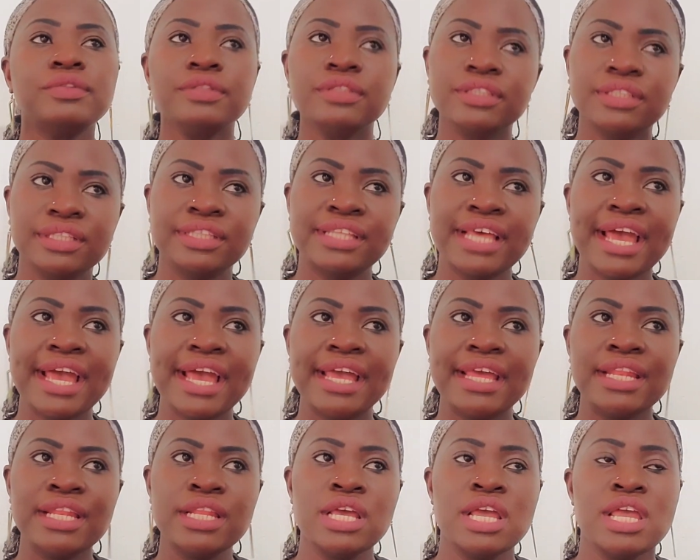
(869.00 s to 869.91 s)

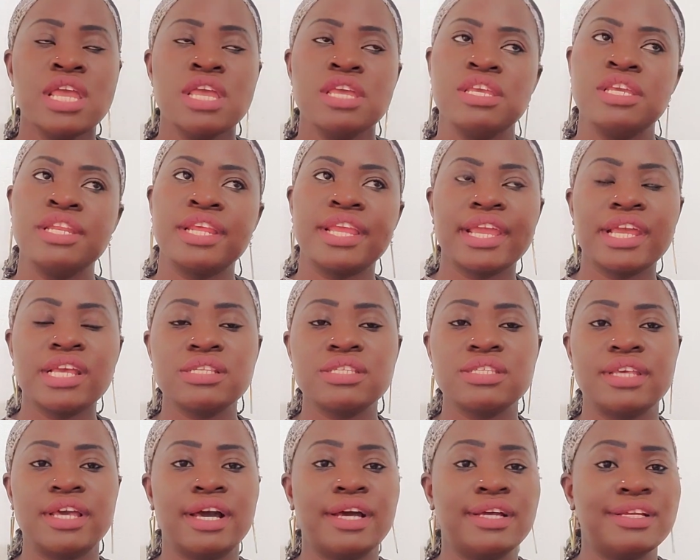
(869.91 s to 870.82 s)
Then, in case
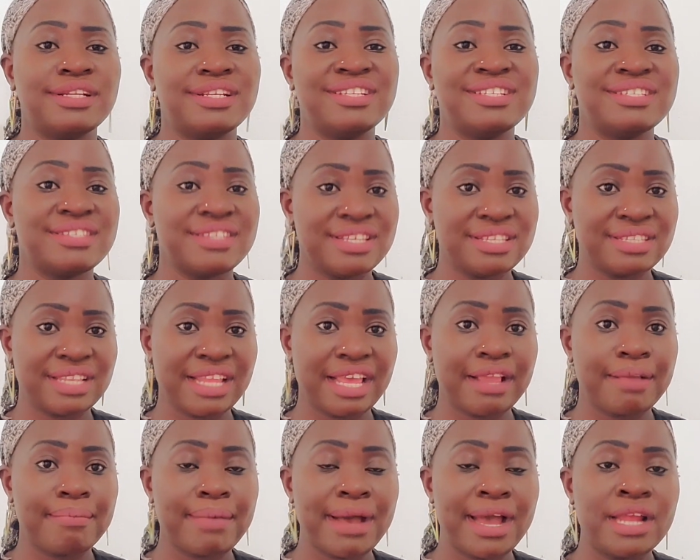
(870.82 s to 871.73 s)
you are diseased
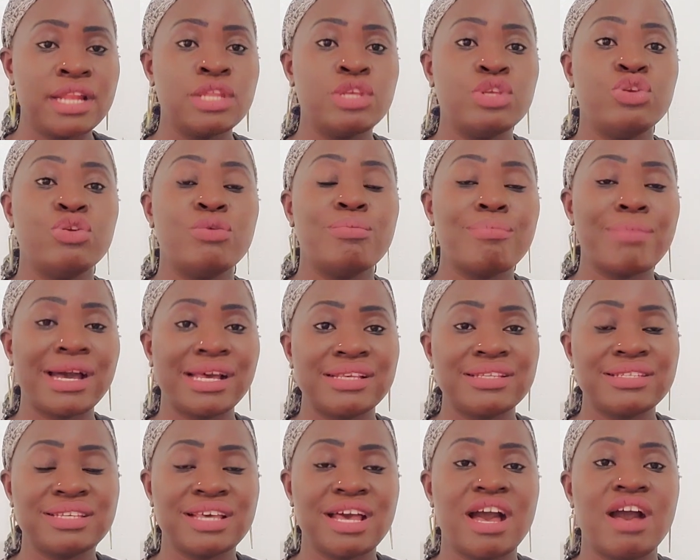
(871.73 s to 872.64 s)
like mine, you
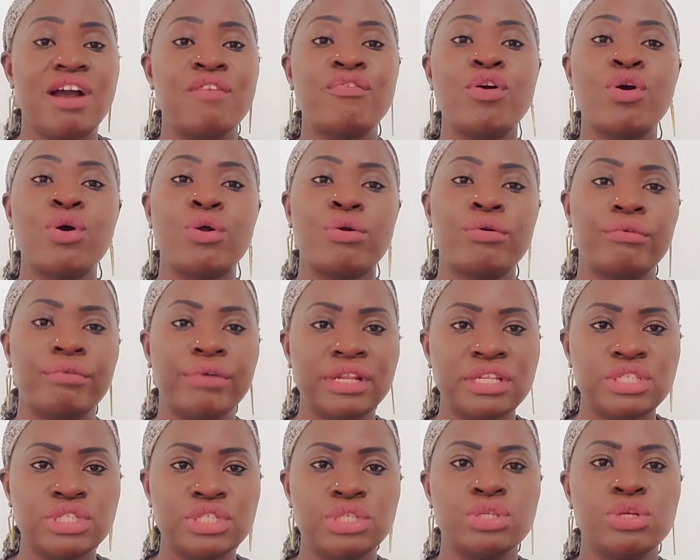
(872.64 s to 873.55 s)
must have
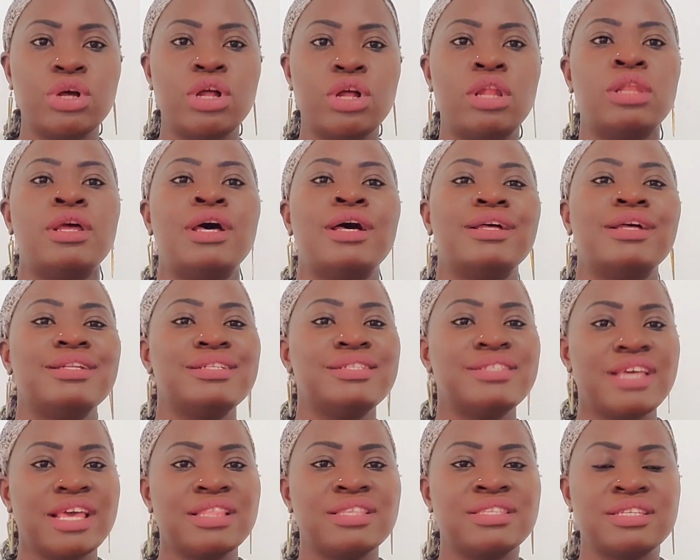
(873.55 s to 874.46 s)
original
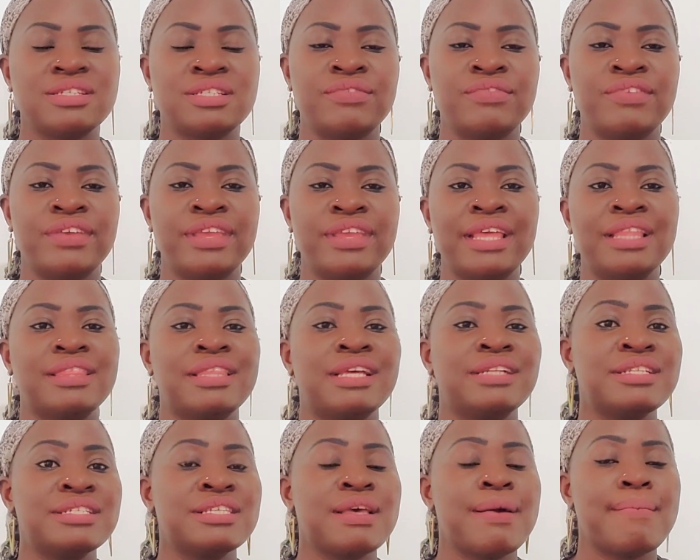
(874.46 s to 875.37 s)
death certificate.
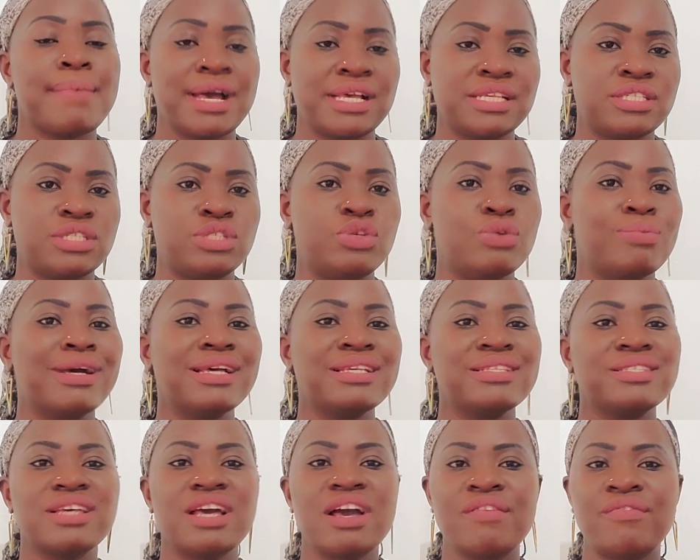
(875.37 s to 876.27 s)
That is a must. You
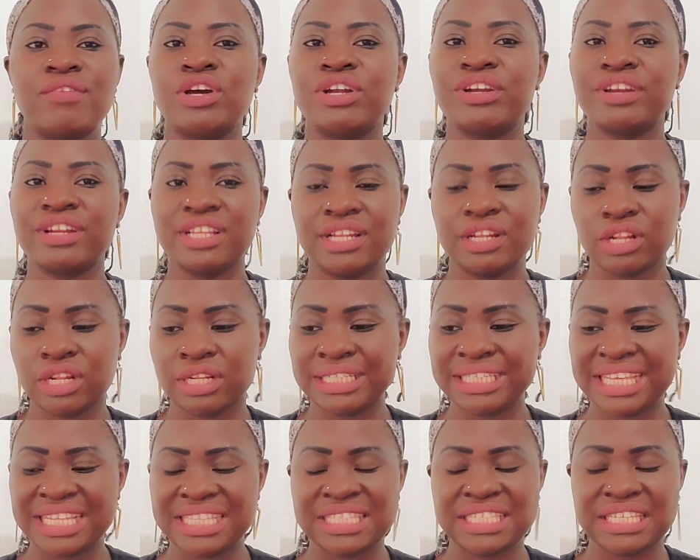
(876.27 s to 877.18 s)
must have original
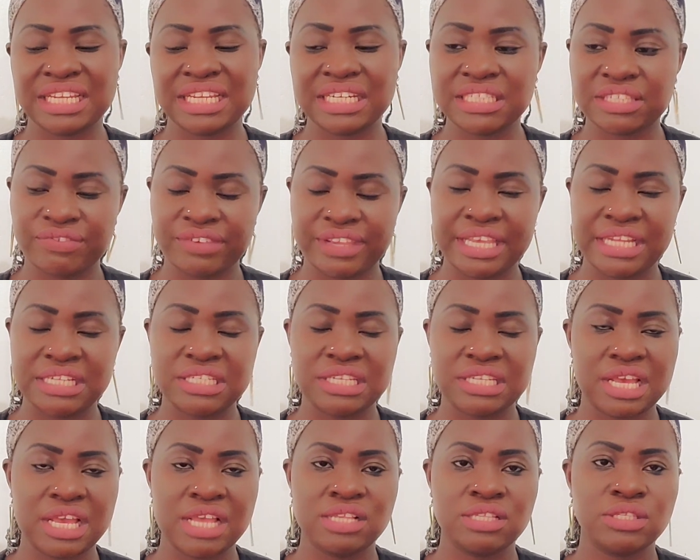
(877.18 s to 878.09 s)
death certificate,
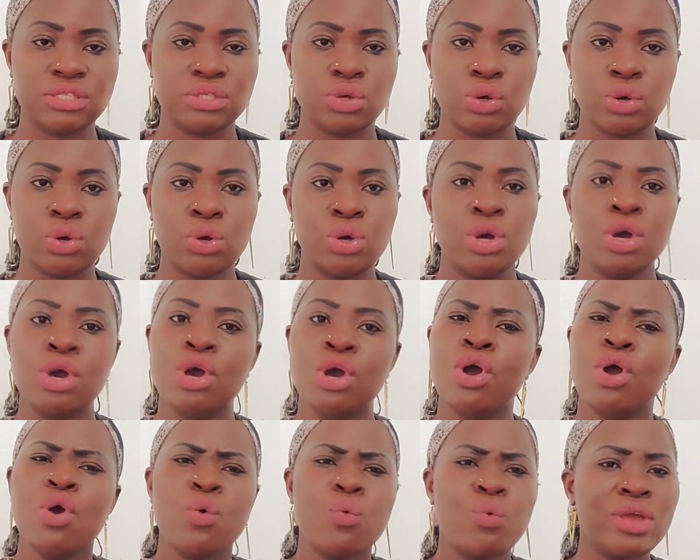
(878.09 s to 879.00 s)
guys. So,
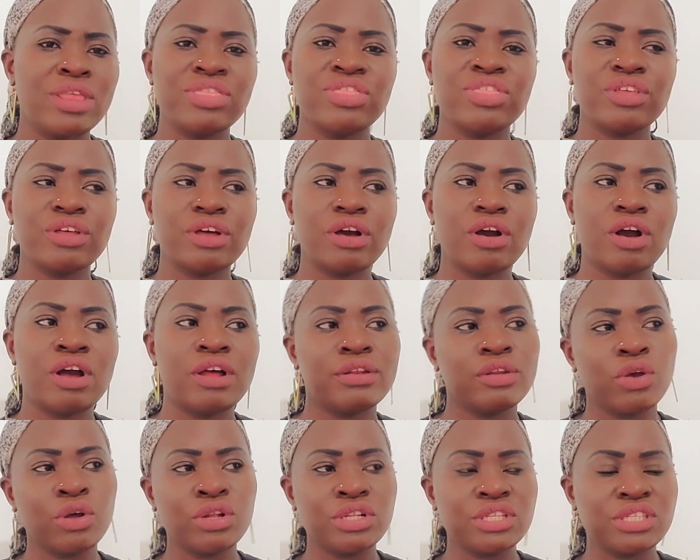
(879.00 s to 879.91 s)
with
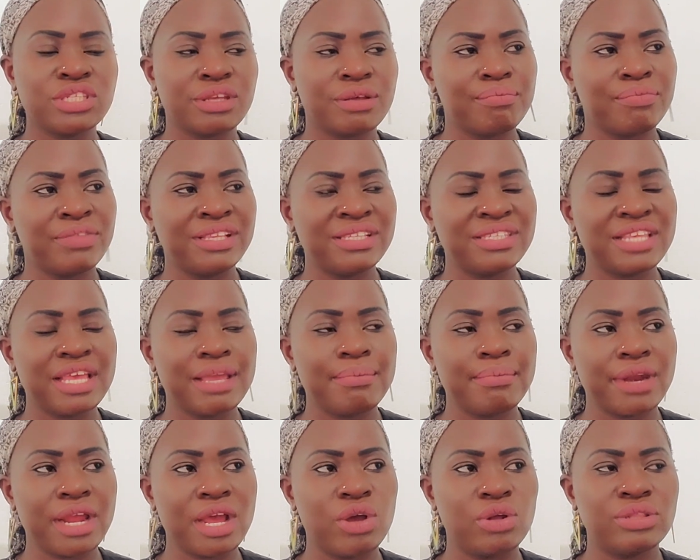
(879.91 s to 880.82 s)
and also this same
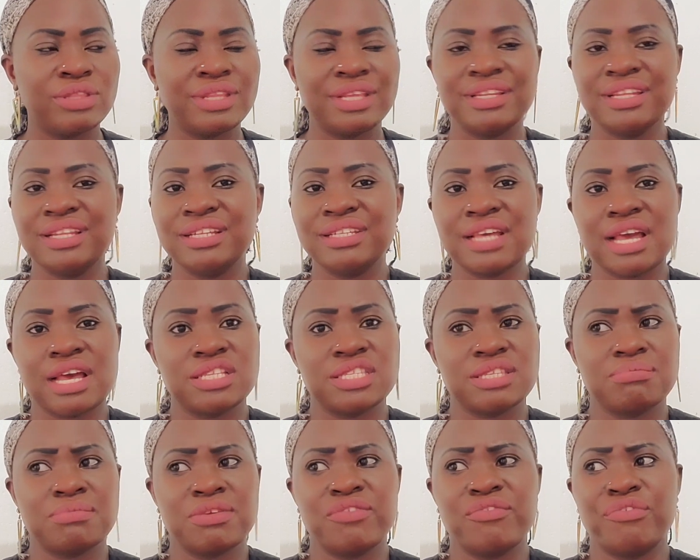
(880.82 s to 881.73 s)
round, they didn't
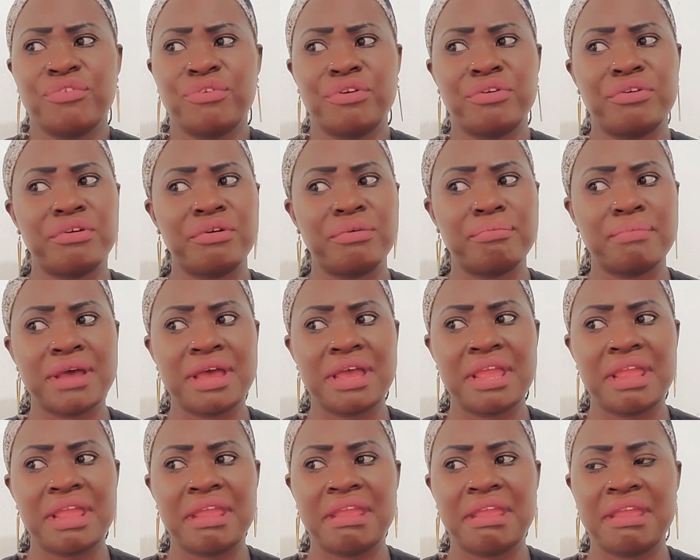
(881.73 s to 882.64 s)
ask me for
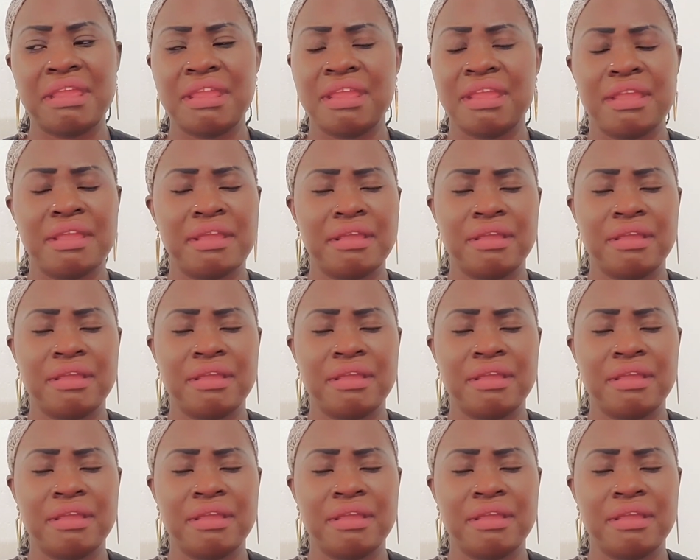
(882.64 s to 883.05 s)
my